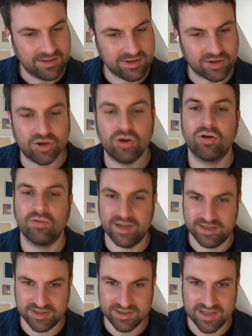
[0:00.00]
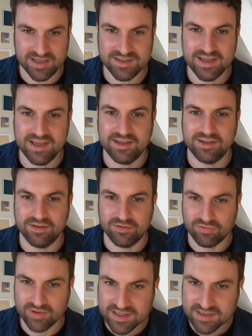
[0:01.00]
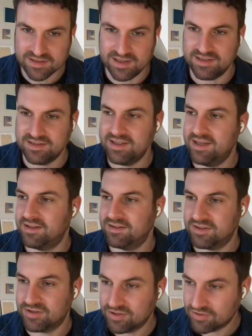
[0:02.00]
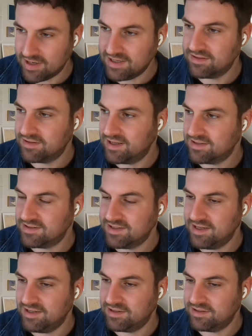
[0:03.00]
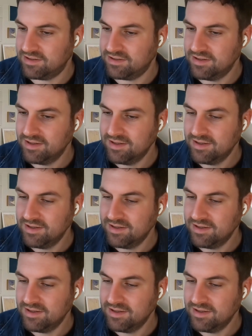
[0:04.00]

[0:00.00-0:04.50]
the courage that's taken, the risk that's taken, the strength that's taken